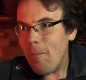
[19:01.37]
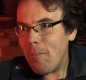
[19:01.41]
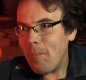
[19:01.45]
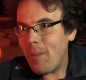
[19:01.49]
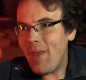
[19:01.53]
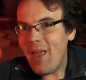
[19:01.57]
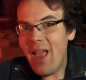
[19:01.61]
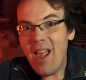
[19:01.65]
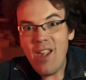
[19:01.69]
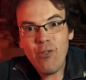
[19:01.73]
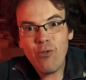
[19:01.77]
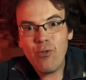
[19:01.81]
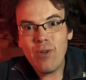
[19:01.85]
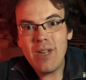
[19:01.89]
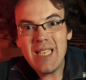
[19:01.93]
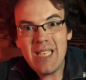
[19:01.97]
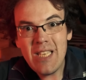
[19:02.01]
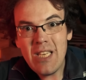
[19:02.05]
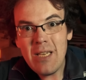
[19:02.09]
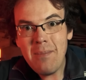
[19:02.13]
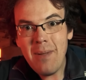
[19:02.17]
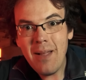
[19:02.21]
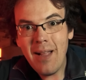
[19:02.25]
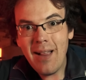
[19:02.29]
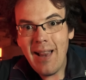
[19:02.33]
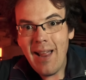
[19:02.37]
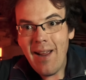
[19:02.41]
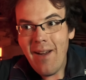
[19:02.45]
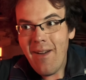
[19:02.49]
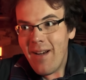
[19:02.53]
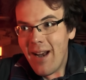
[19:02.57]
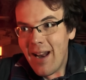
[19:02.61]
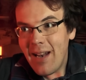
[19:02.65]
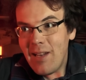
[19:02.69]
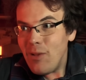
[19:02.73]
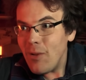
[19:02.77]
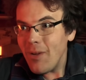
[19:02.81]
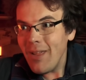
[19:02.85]
got Piastri to
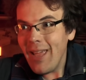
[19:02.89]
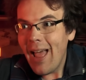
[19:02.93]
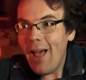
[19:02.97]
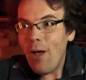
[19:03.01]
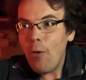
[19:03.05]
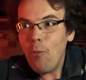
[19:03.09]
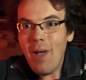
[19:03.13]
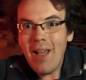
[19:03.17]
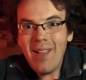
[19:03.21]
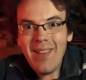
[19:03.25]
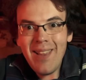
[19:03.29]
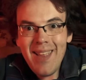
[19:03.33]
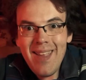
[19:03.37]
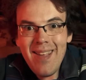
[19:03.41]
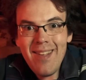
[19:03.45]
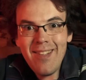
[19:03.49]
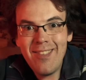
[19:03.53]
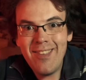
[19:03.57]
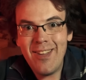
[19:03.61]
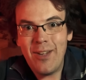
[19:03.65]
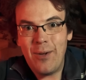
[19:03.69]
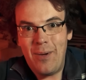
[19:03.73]
McLaren, and look how well he's